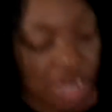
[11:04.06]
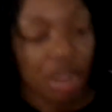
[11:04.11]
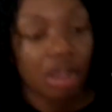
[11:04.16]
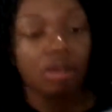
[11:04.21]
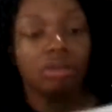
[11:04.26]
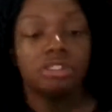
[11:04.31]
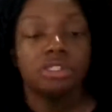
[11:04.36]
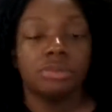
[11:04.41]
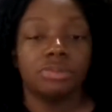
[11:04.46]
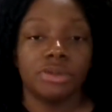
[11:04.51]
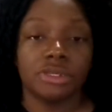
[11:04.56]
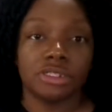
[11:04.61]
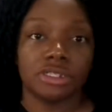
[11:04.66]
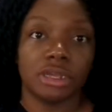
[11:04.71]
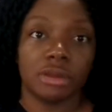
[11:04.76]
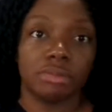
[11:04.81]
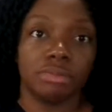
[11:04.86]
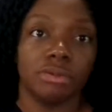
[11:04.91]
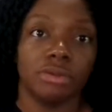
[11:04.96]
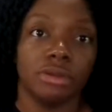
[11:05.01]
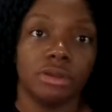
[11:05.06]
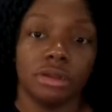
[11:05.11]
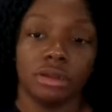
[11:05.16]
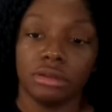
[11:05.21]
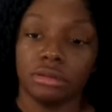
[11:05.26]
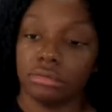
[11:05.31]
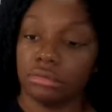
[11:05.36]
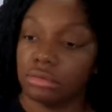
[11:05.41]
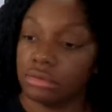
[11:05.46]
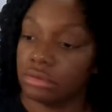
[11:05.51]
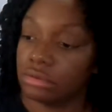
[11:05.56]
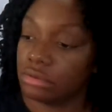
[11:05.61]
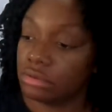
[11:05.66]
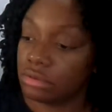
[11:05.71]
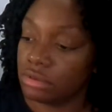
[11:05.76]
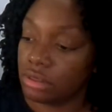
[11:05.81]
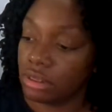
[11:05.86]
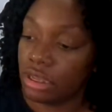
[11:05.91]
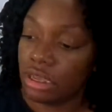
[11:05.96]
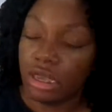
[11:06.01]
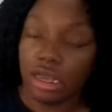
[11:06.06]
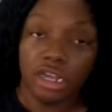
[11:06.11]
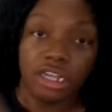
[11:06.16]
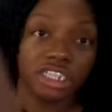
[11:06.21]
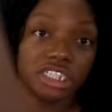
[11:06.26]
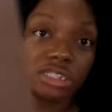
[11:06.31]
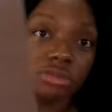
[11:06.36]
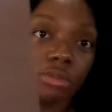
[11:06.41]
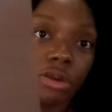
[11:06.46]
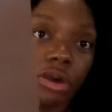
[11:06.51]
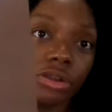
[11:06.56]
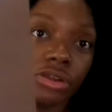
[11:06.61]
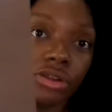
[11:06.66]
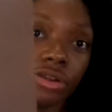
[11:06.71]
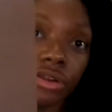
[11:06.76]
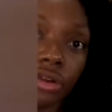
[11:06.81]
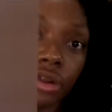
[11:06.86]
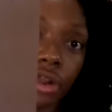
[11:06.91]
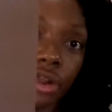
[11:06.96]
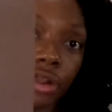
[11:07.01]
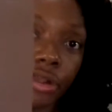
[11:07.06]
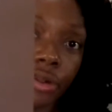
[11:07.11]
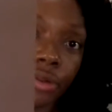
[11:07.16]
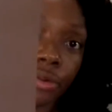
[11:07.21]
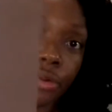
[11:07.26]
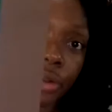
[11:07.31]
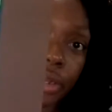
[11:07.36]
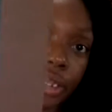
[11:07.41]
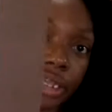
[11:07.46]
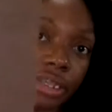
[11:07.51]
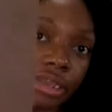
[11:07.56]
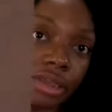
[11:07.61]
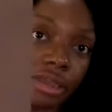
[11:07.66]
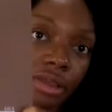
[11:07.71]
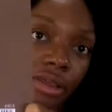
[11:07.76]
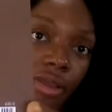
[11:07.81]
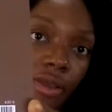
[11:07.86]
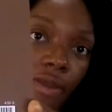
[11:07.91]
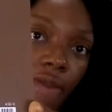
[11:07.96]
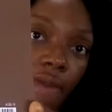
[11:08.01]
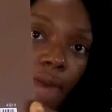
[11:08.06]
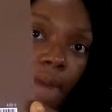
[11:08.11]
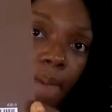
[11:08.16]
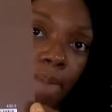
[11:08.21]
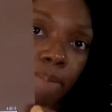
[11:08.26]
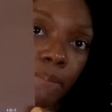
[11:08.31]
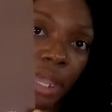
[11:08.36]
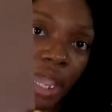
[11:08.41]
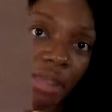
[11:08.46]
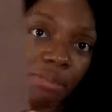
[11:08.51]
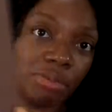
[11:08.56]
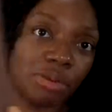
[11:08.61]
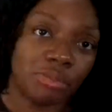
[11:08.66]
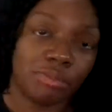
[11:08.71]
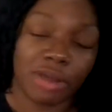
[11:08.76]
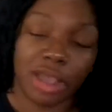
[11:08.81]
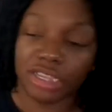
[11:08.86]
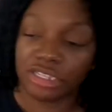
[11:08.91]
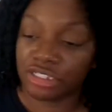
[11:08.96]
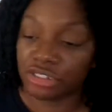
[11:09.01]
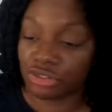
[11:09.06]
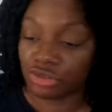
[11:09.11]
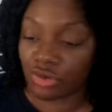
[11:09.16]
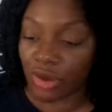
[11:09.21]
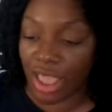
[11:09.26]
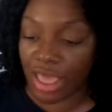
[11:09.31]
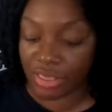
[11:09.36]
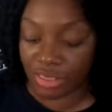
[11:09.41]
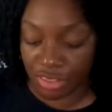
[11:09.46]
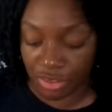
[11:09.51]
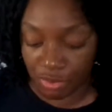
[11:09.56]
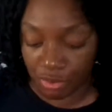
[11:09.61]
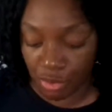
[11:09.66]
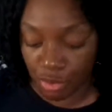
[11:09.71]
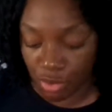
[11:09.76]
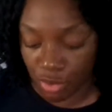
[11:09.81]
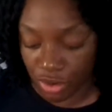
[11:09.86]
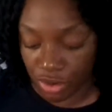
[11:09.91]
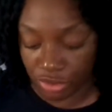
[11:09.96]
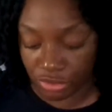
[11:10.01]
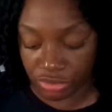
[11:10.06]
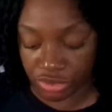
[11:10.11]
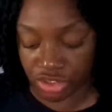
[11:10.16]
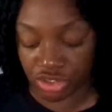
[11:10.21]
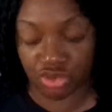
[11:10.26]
I also picked up a smaller acrylic paper by Strathmore.